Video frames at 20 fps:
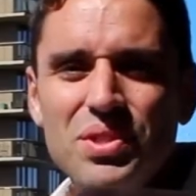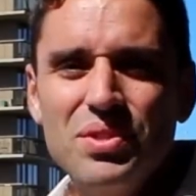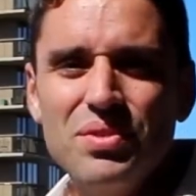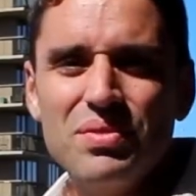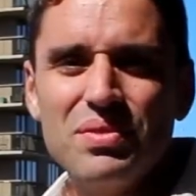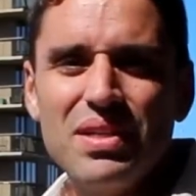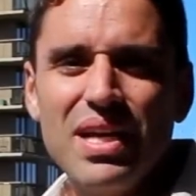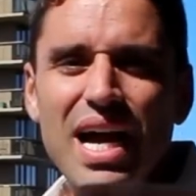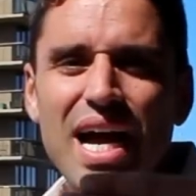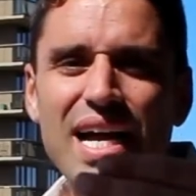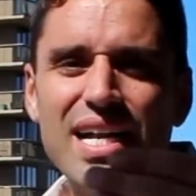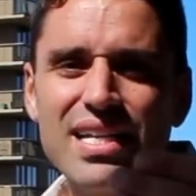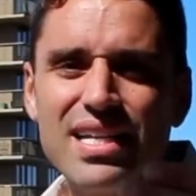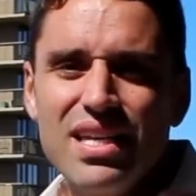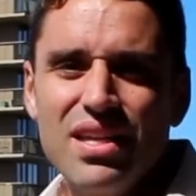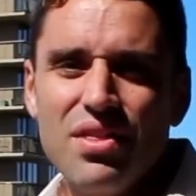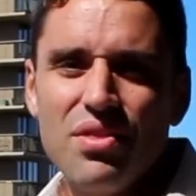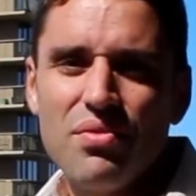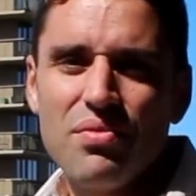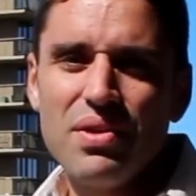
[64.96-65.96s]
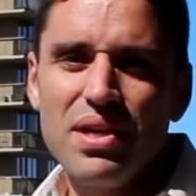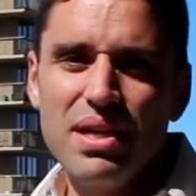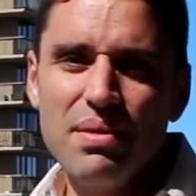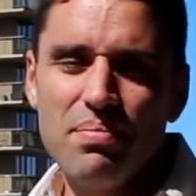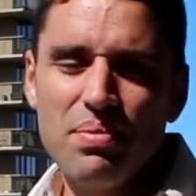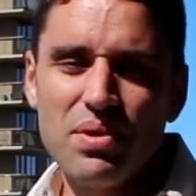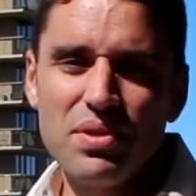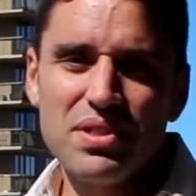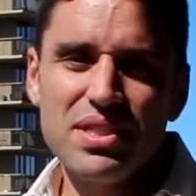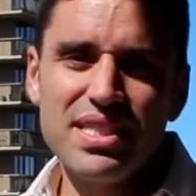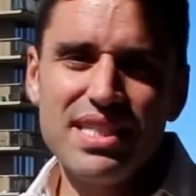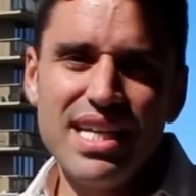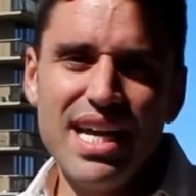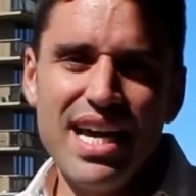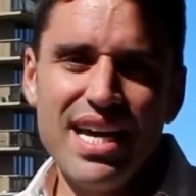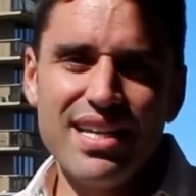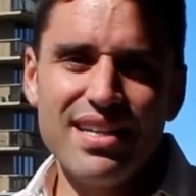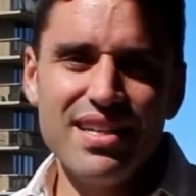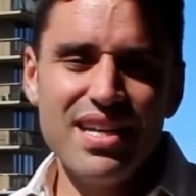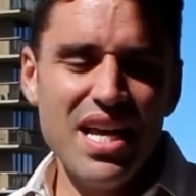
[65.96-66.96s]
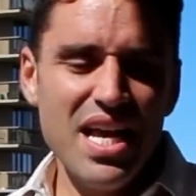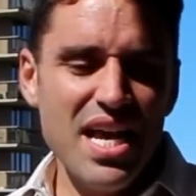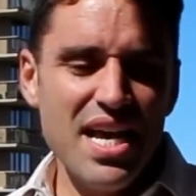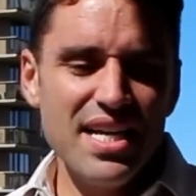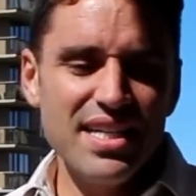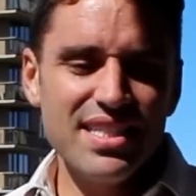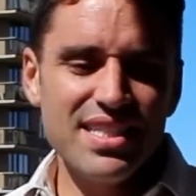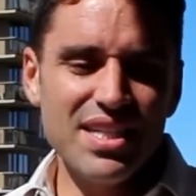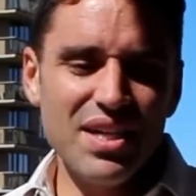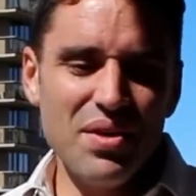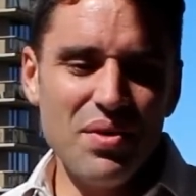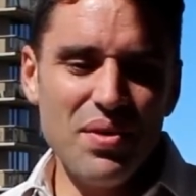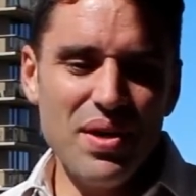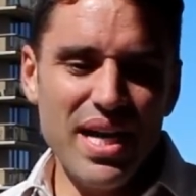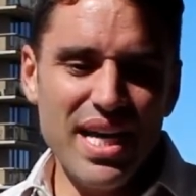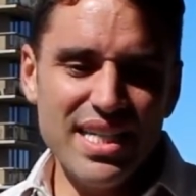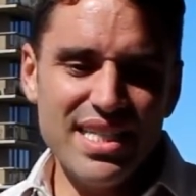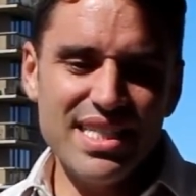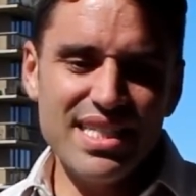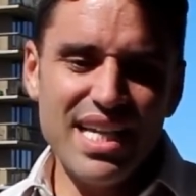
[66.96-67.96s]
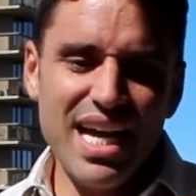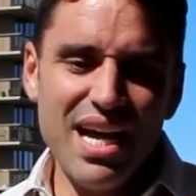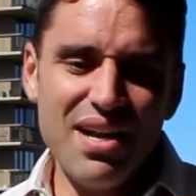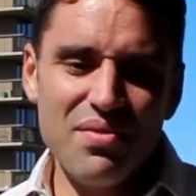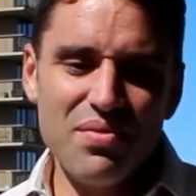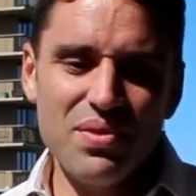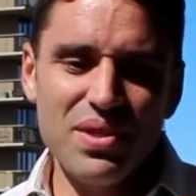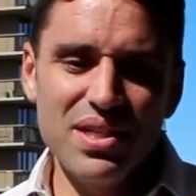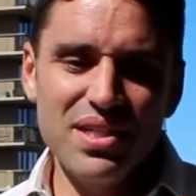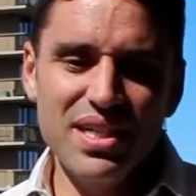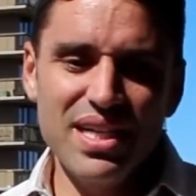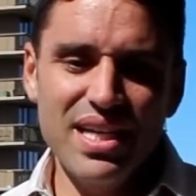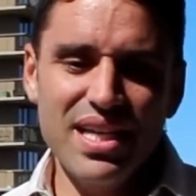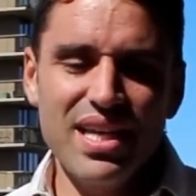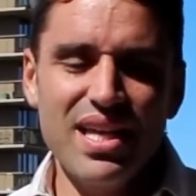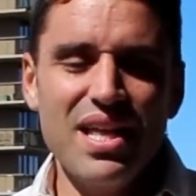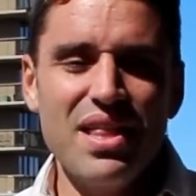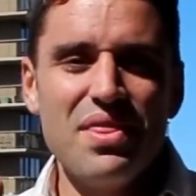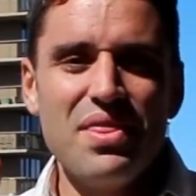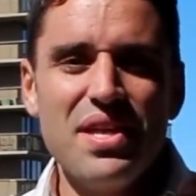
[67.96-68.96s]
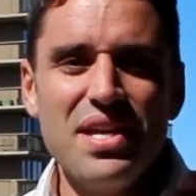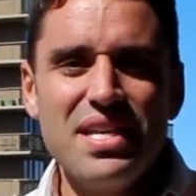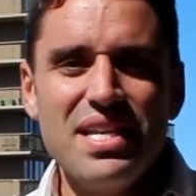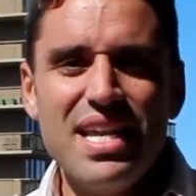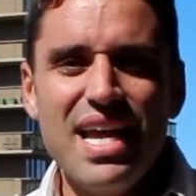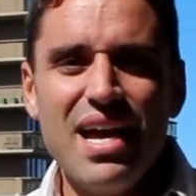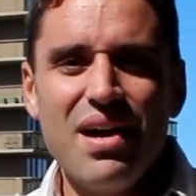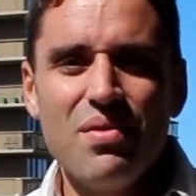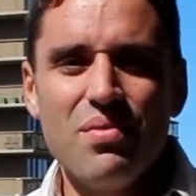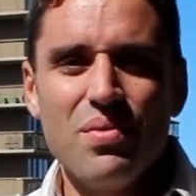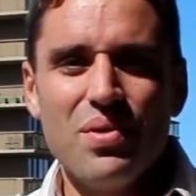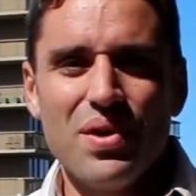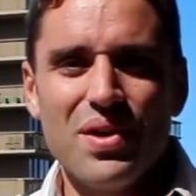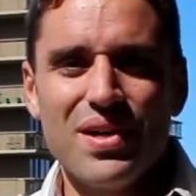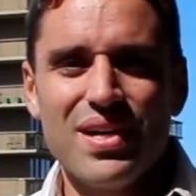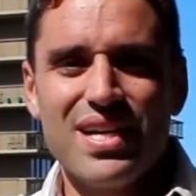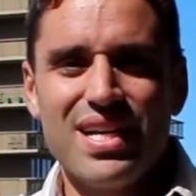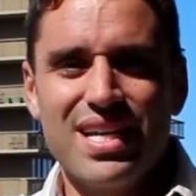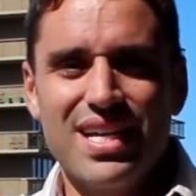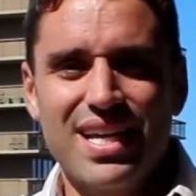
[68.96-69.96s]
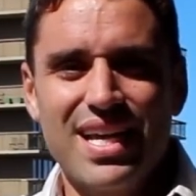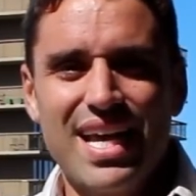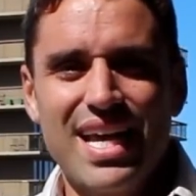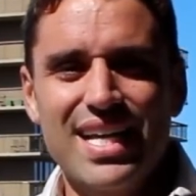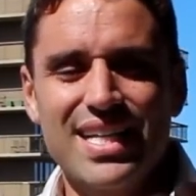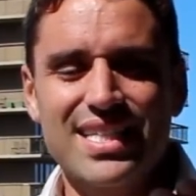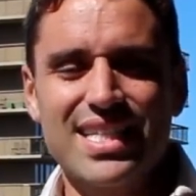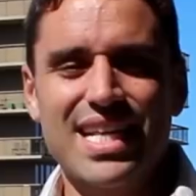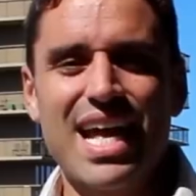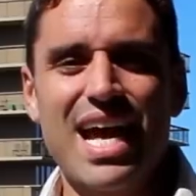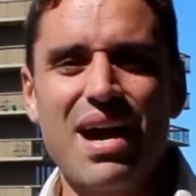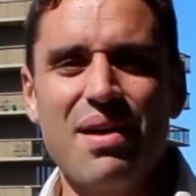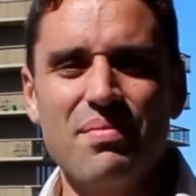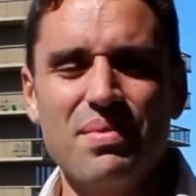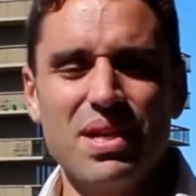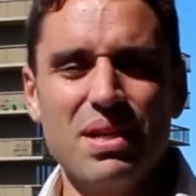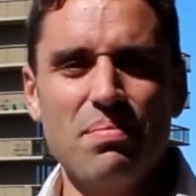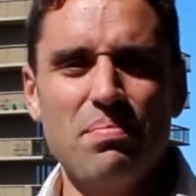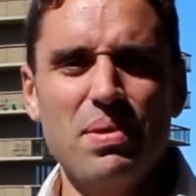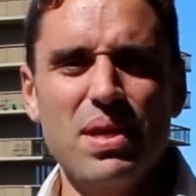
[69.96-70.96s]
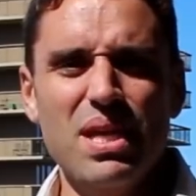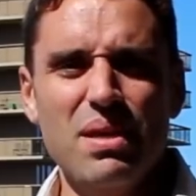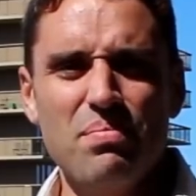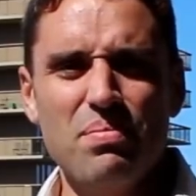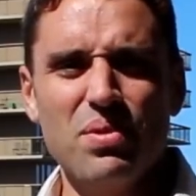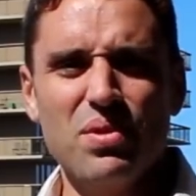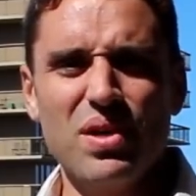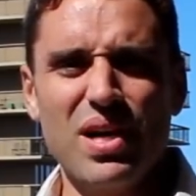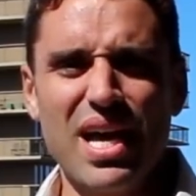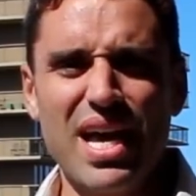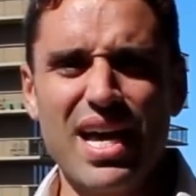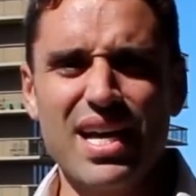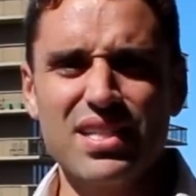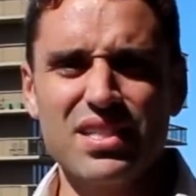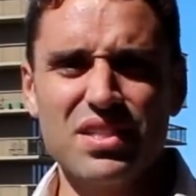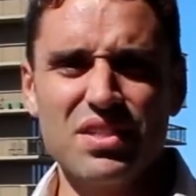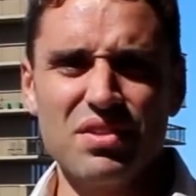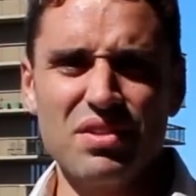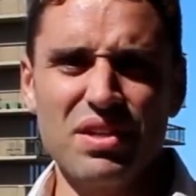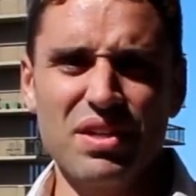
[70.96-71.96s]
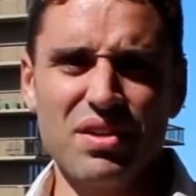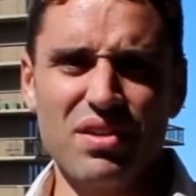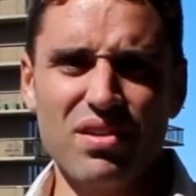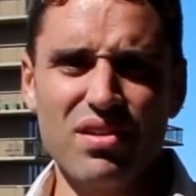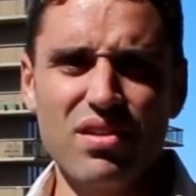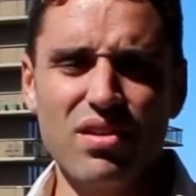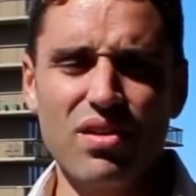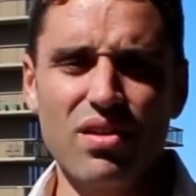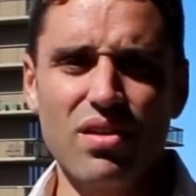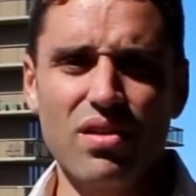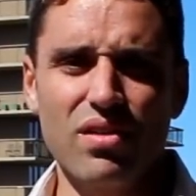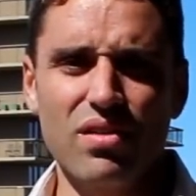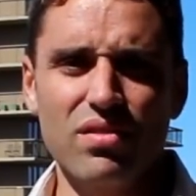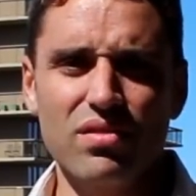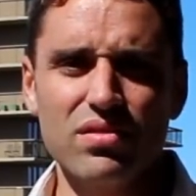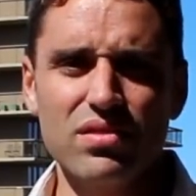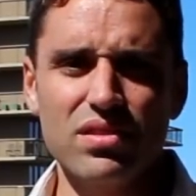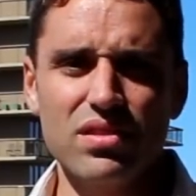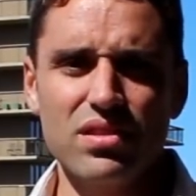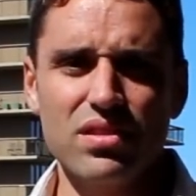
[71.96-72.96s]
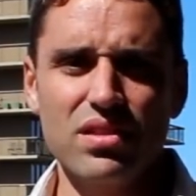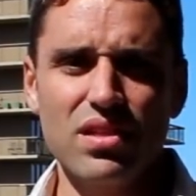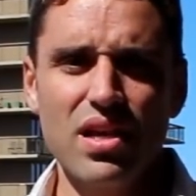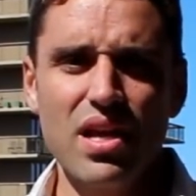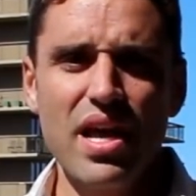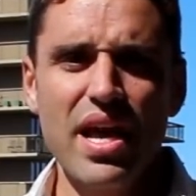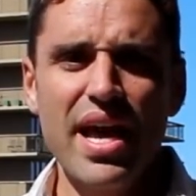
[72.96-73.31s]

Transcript: to 93%, so it's not really the network, it's how many people answer your calls.